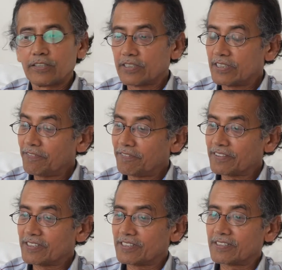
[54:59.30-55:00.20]
The
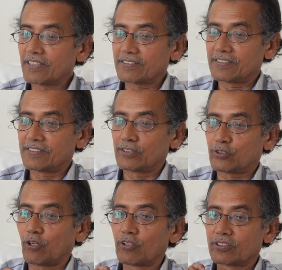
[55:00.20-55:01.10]
difference is
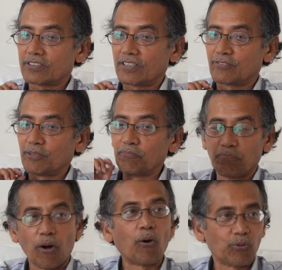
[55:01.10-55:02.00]
narcissists always try to
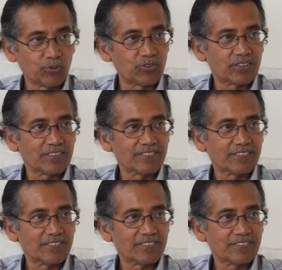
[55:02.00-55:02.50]
impose,